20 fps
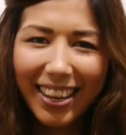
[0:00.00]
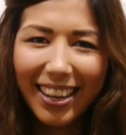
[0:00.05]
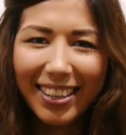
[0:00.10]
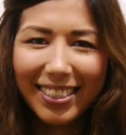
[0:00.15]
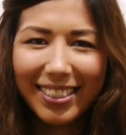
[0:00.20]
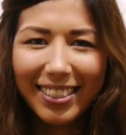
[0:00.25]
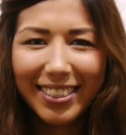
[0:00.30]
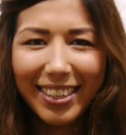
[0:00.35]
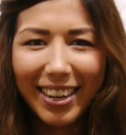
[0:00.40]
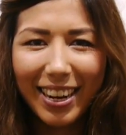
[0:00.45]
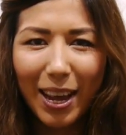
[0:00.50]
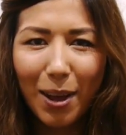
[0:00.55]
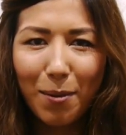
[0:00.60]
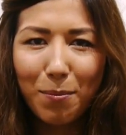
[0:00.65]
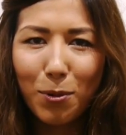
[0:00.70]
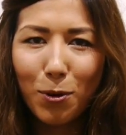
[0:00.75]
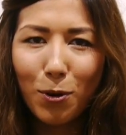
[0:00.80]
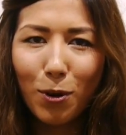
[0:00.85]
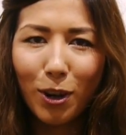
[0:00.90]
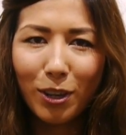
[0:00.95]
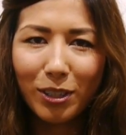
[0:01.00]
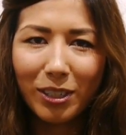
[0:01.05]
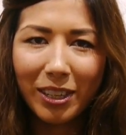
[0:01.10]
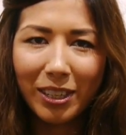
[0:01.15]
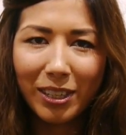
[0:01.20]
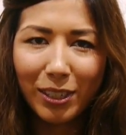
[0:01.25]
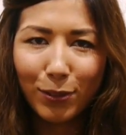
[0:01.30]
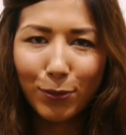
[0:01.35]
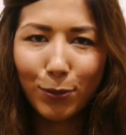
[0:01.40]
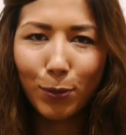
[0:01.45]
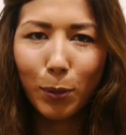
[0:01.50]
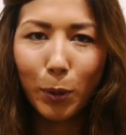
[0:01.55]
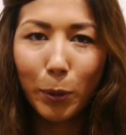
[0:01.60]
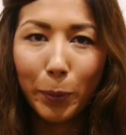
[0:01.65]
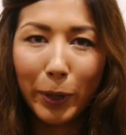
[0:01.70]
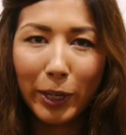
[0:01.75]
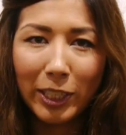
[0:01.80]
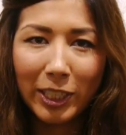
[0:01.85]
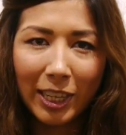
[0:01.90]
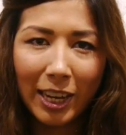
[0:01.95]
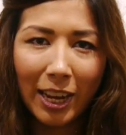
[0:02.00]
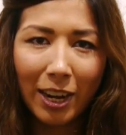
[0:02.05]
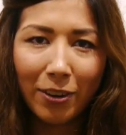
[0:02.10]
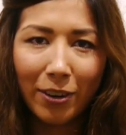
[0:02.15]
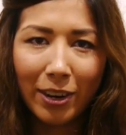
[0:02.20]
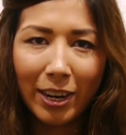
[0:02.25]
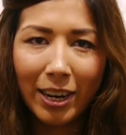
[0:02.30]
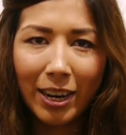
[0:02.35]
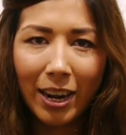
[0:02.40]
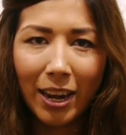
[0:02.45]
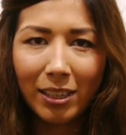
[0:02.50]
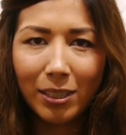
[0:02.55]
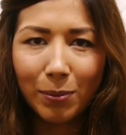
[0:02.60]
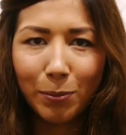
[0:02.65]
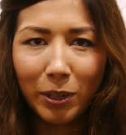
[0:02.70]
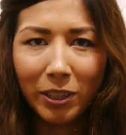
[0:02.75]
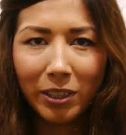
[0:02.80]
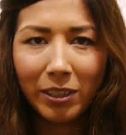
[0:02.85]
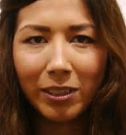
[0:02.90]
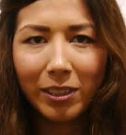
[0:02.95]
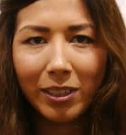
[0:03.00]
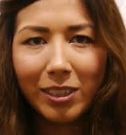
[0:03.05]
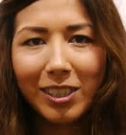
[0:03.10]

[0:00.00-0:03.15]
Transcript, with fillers: So check out more artists from our Brighton Gallery next month.